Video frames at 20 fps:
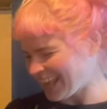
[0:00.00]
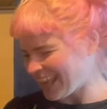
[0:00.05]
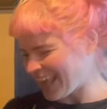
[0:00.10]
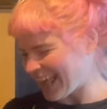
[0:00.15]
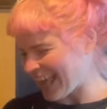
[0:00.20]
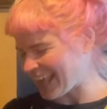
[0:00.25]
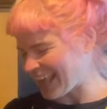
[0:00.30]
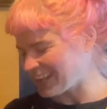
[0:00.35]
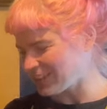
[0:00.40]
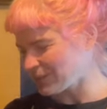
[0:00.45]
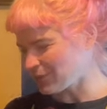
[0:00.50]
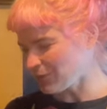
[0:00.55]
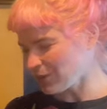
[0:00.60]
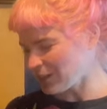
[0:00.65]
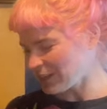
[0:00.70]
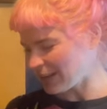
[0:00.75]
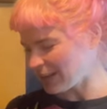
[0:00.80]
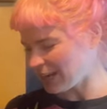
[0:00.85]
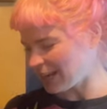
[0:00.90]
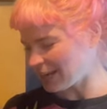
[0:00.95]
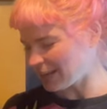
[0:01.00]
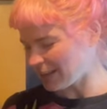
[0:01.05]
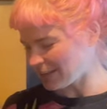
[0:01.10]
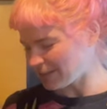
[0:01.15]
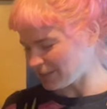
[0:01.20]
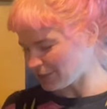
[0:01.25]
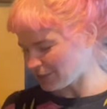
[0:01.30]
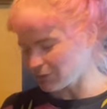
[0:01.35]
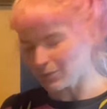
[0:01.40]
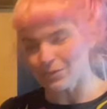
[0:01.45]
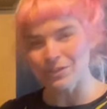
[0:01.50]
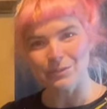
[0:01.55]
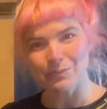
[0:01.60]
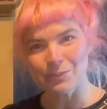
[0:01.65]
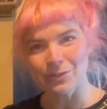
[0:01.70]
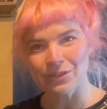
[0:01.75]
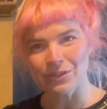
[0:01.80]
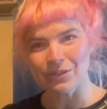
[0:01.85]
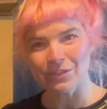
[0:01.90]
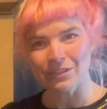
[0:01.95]
And all you need is your
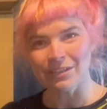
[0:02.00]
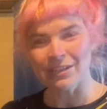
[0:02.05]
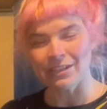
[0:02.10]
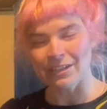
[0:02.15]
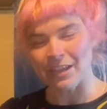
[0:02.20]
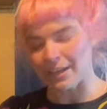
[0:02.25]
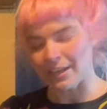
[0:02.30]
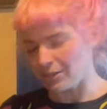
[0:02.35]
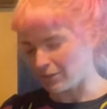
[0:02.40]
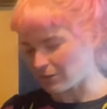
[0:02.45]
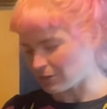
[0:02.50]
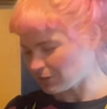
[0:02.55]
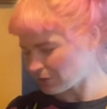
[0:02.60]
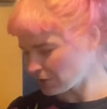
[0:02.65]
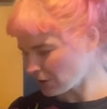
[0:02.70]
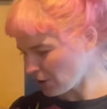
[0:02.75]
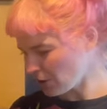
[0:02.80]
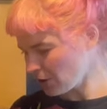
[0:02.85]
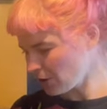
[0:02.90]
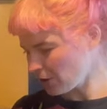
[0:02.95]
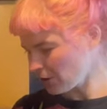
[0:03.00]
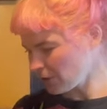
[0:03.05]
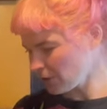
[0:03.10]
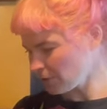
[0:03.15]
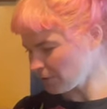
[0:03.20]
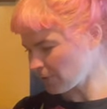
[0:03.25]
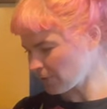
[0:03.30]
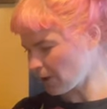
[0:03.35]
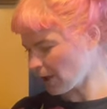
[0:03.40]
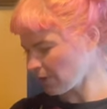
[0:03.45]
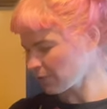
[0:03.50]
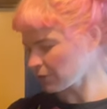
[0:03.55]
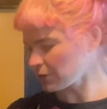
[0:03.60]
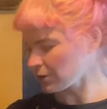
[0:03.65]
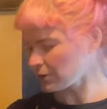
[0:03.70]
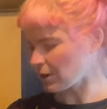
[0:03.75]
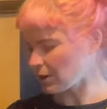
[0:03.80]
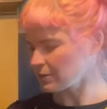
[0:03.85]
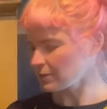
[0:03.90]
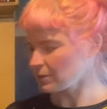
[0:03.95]
saucepan and your stove. I've got
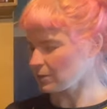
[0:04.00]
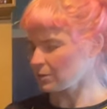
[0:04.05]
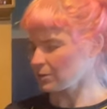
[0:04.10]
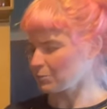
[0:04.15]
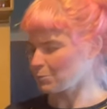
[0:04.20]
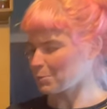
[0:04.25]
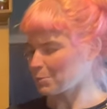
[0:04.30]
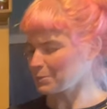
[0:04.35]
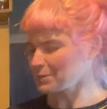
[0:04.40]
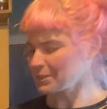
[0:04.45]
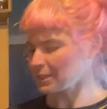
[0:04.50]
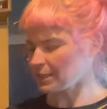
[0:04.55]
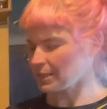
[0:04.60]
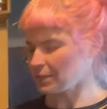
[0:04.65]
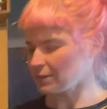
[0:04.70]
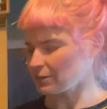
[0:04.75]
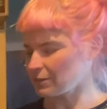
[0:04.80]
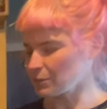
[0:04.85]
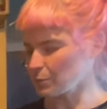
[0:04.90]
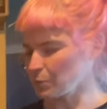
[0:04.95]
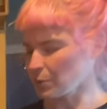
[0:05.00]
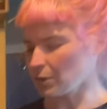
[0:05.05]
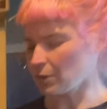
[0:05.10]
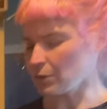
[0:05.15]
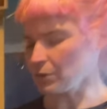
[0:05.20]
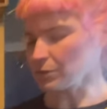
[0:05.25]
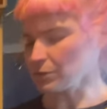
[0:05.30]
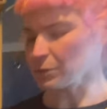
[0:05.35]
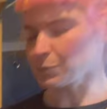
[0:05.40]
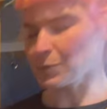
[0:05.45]
a nice little thermometer here as well because